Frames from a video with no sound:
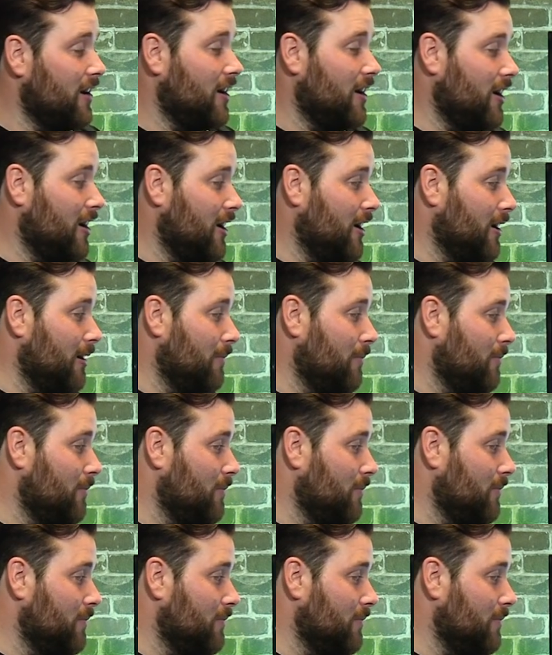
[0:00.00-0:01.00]

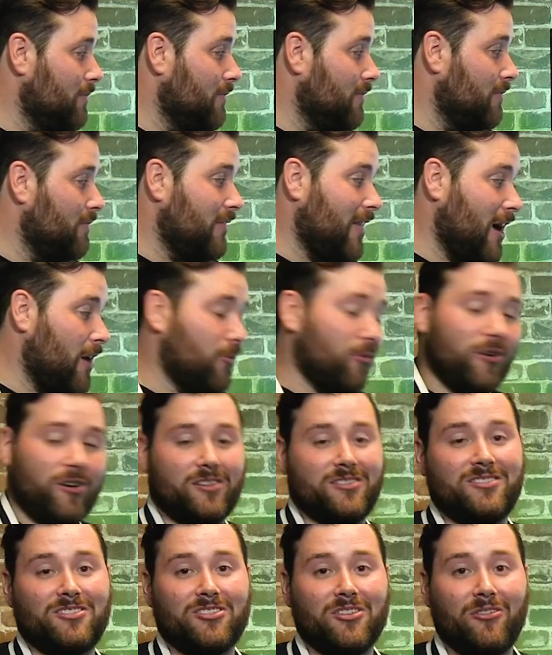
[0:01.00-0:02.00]
That
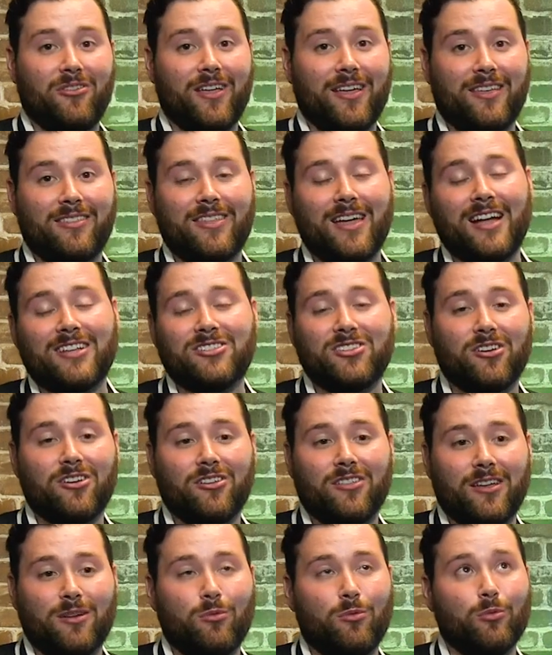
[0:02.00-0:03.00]
works. So that's
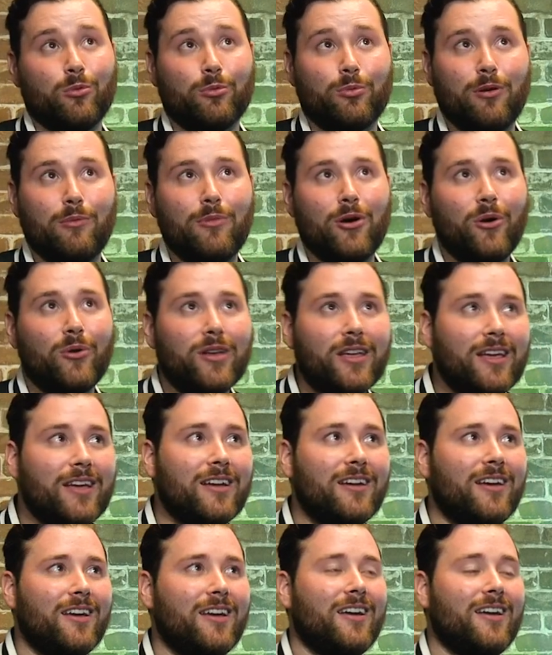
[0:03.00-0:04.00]
our, when we're
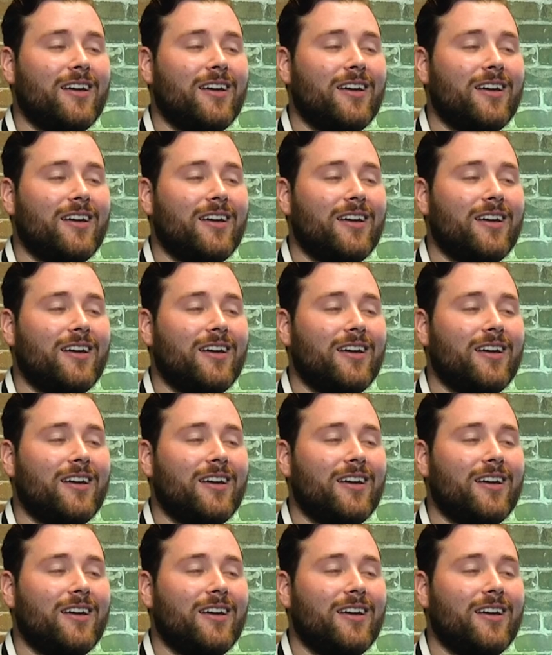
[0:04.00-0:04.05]
promoting,